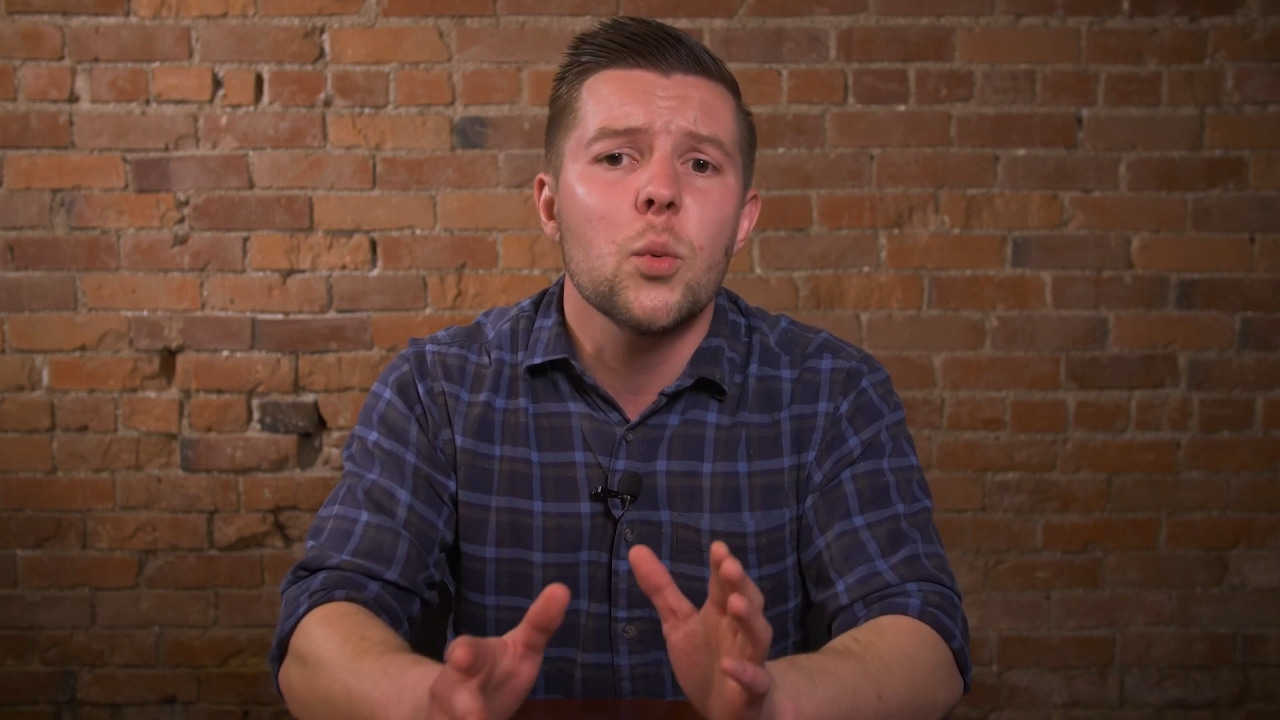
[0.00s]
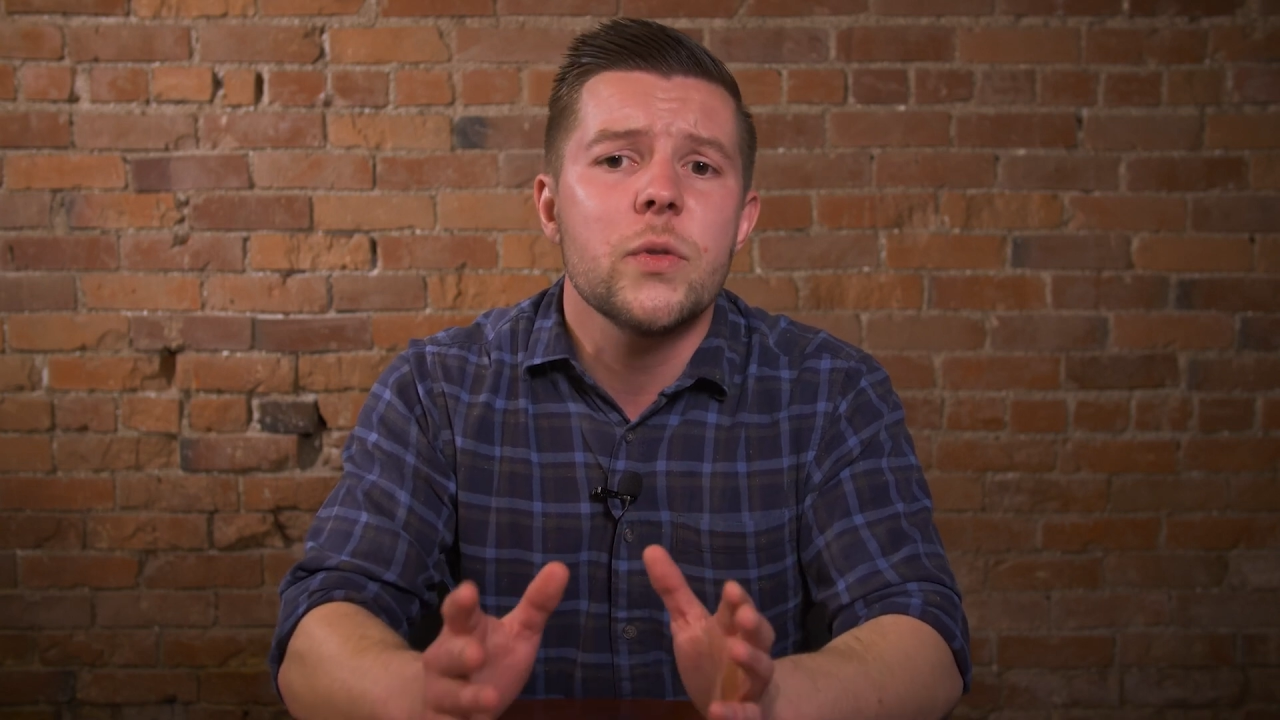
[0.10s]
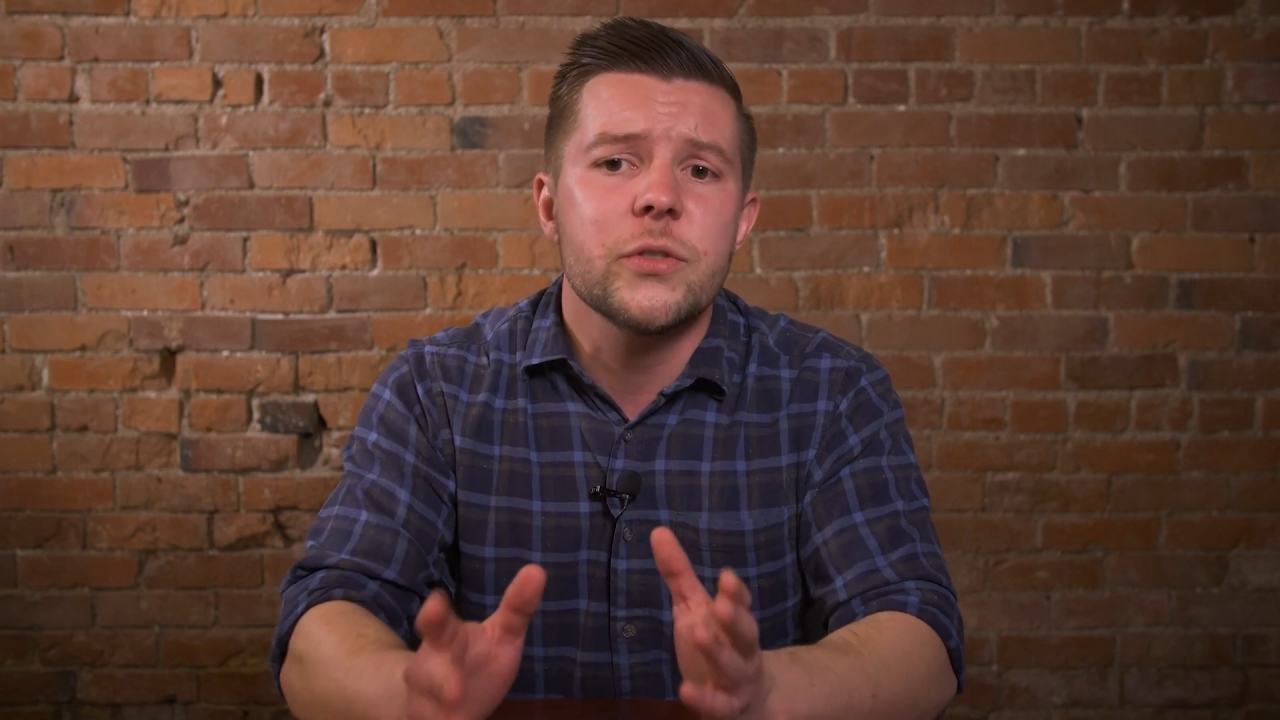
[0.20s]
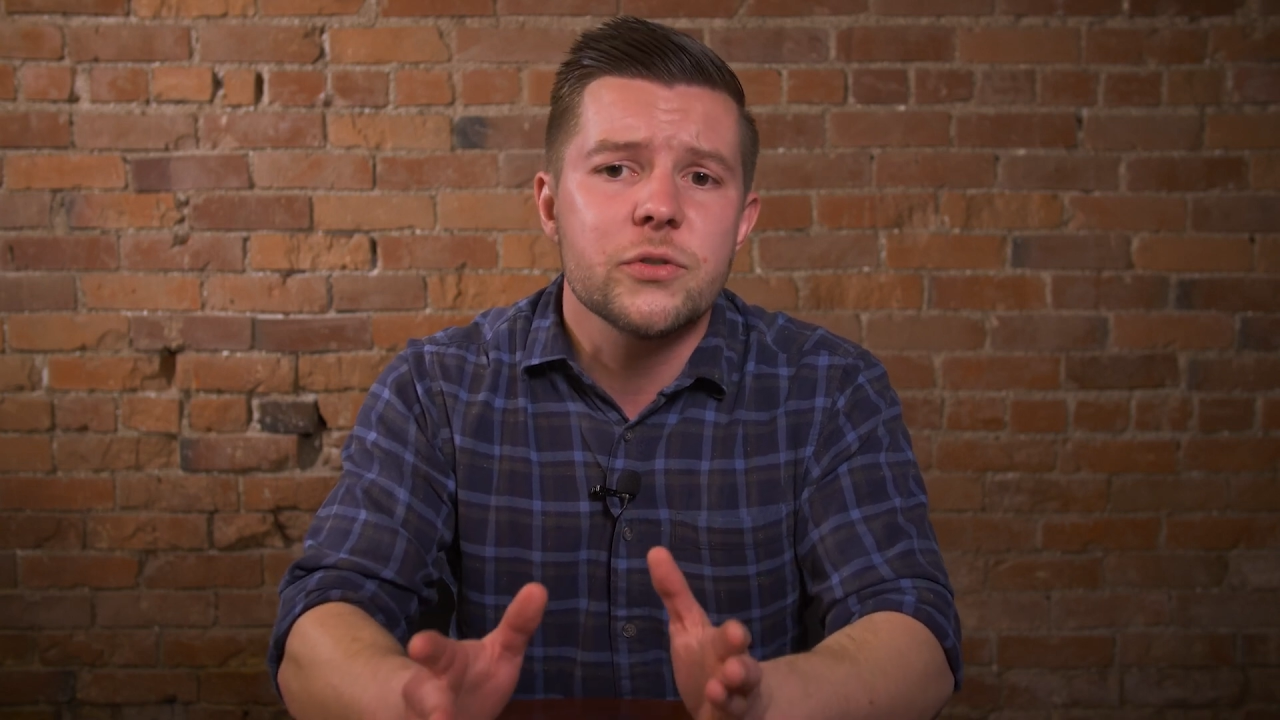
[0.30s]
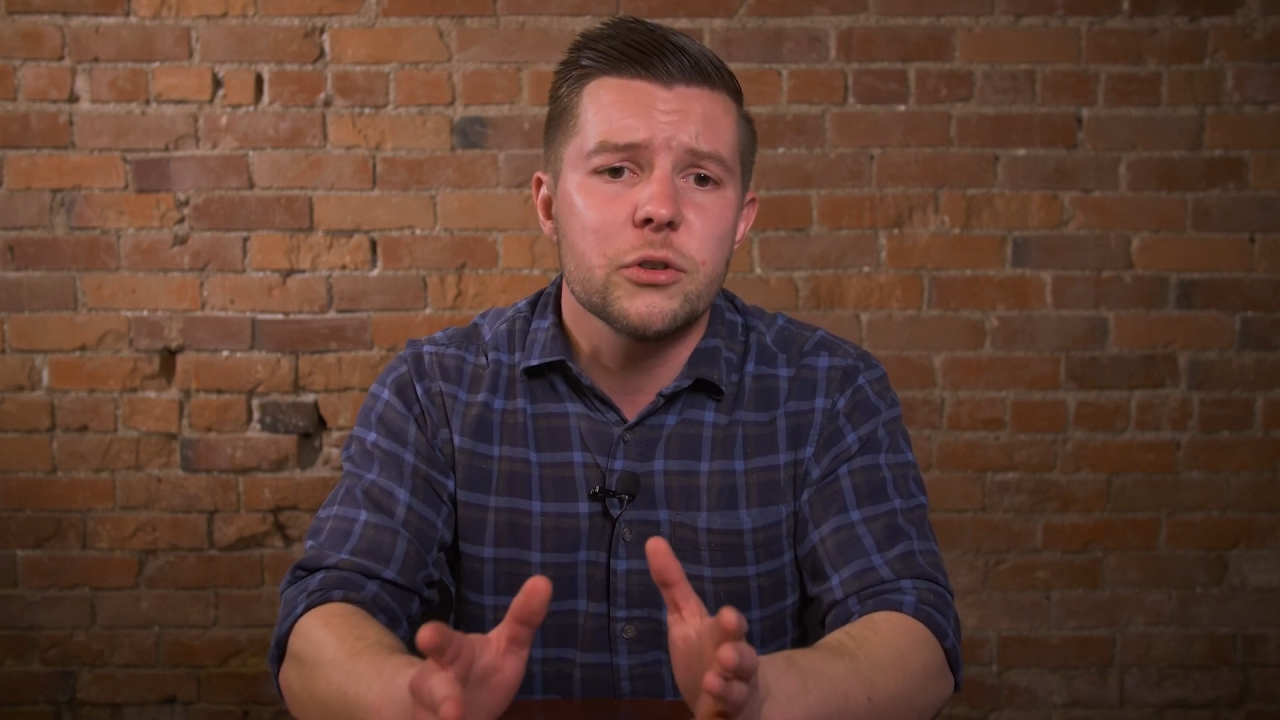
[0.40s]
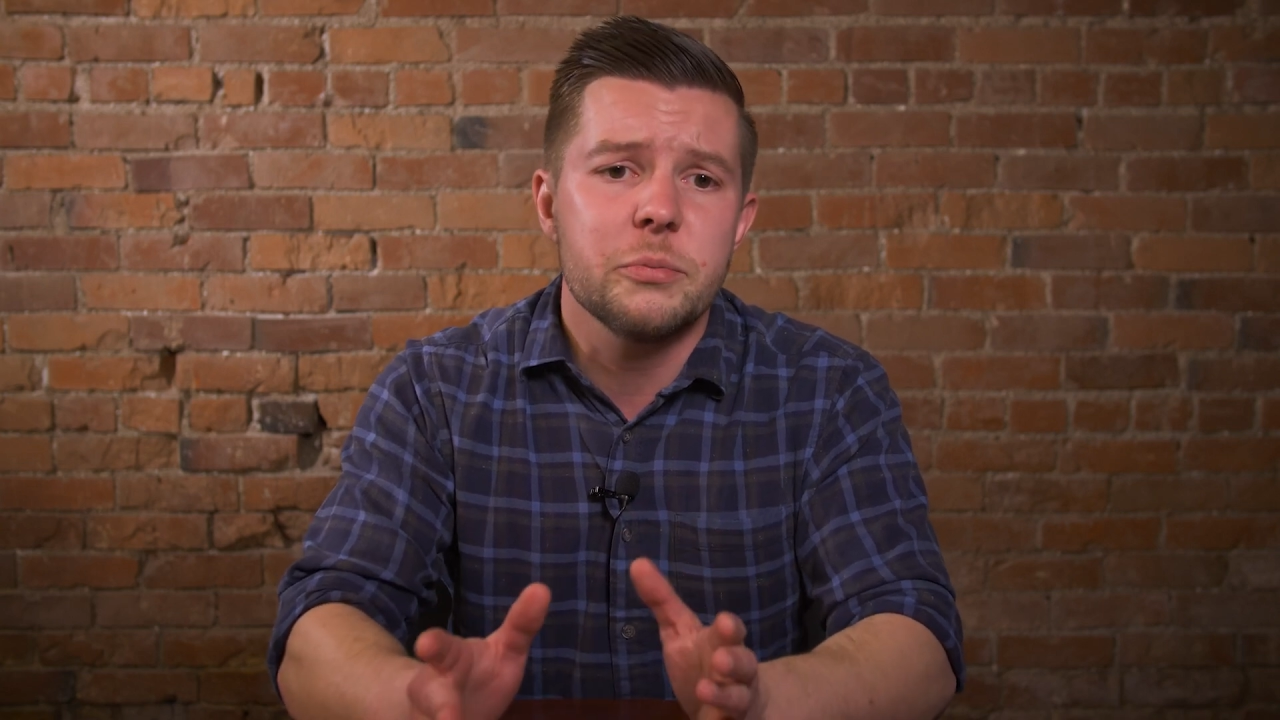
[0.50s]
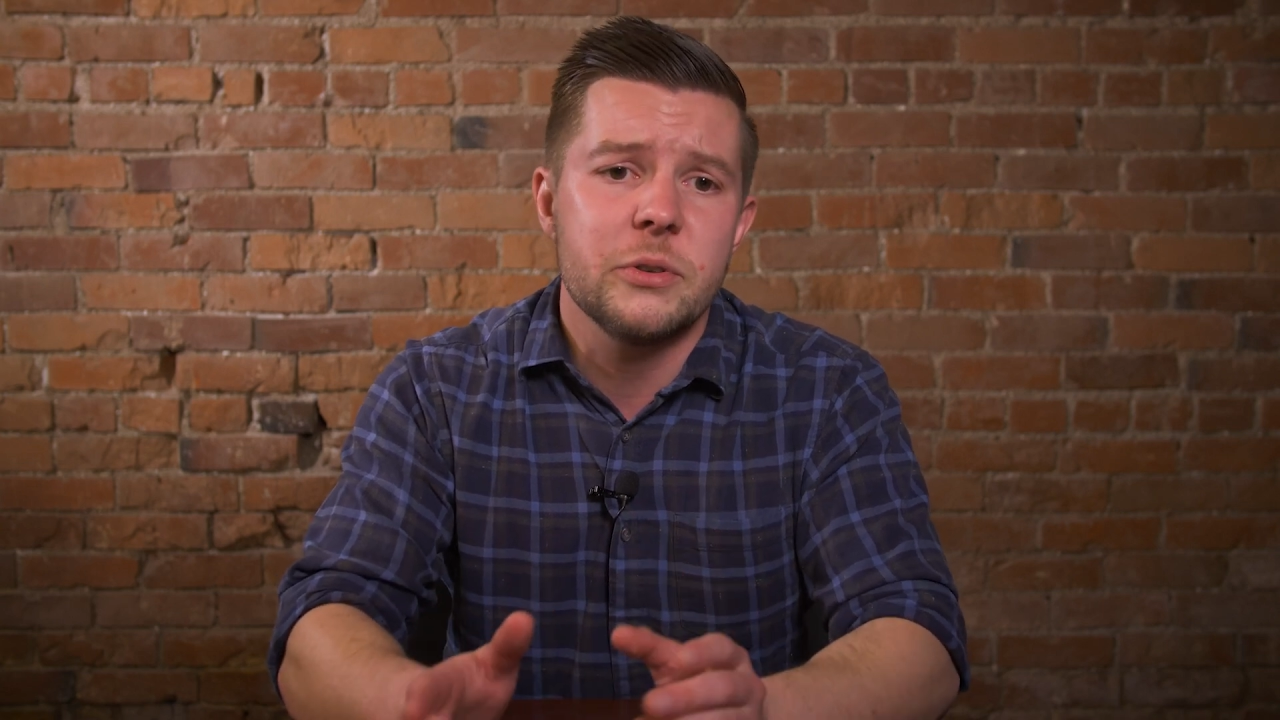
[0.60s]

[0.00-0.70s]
with the source